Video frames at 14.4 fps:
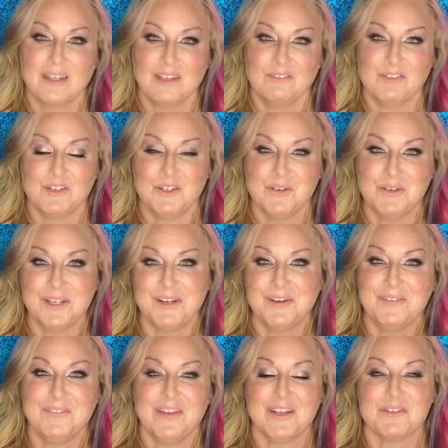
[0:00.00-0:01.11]
If you're new
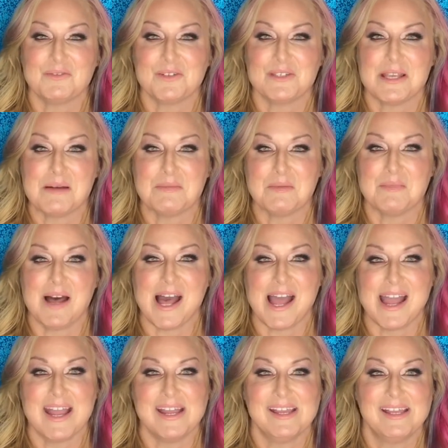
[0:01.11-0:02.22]
here, thanks for stopping
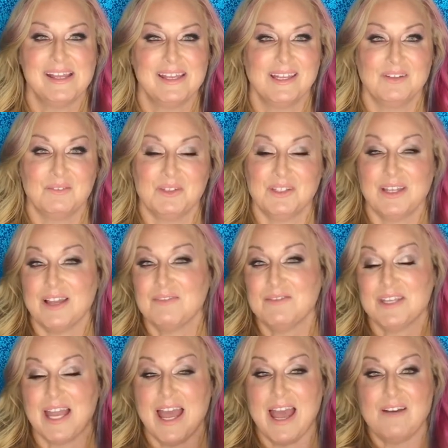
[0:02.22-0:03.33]
by. We'd love
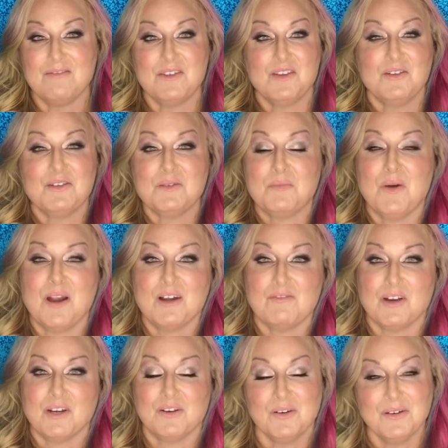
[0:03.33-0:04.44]
to have you as part of
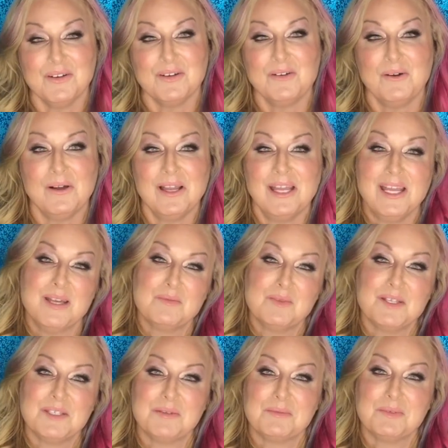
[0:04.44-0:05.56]
our crew.
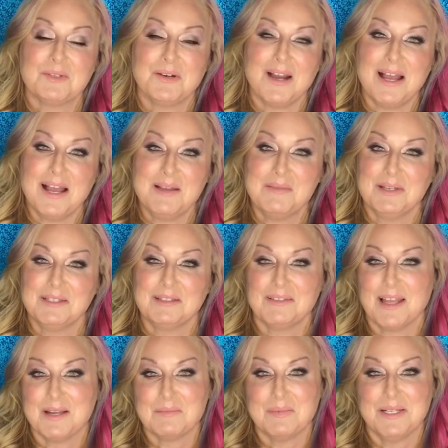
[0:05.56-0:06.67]
Please subscribe, hit the
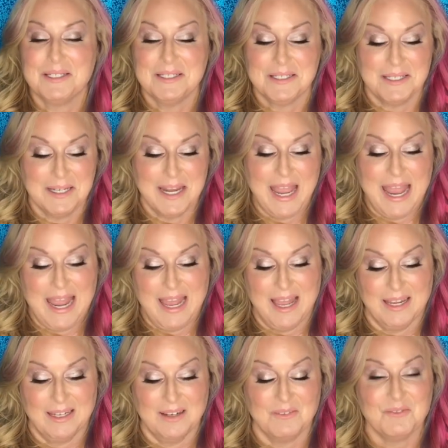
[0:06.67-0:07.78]
like button,
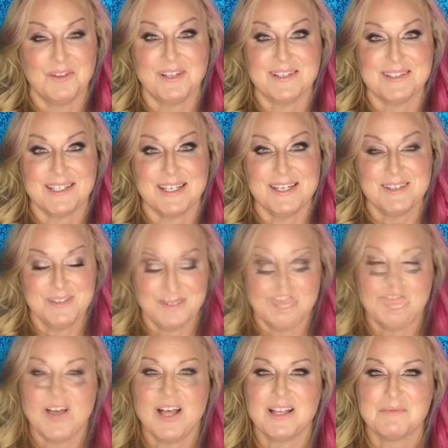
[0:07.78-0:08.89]
and well, let's get into it. First
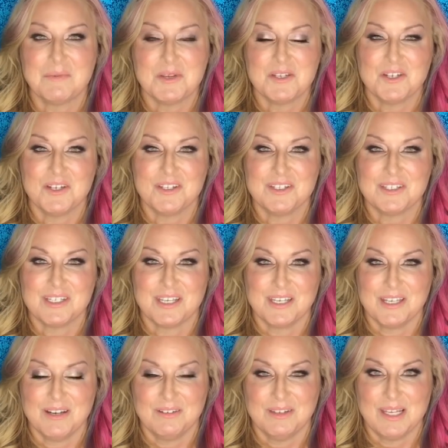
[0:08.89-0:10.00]
of all, I'm going to show you the
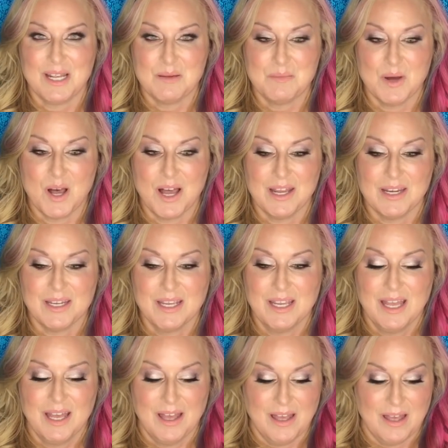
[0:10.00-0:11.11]
skincare that I bought.
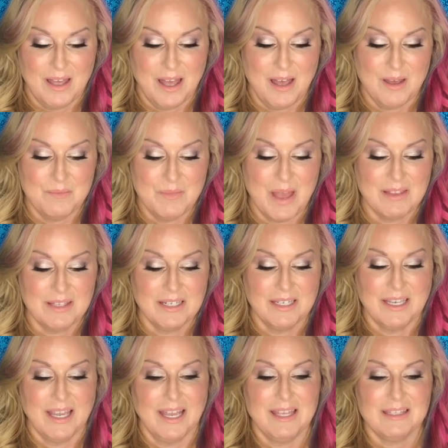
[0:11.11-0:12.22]
Malin
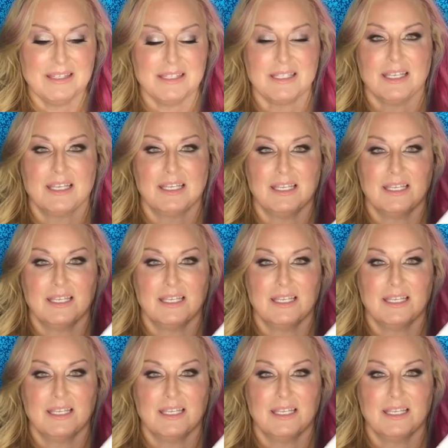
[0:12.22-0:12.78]
& Getz.